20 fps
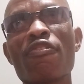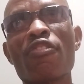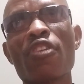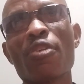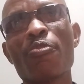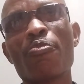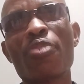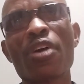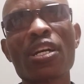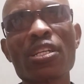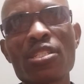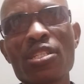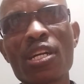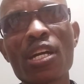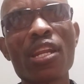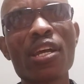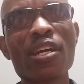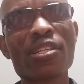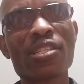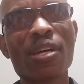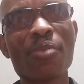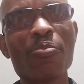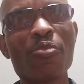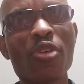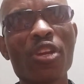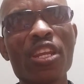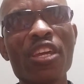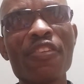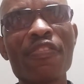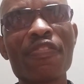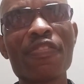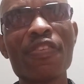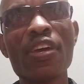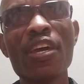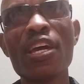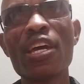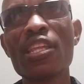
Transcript: For a practical example, if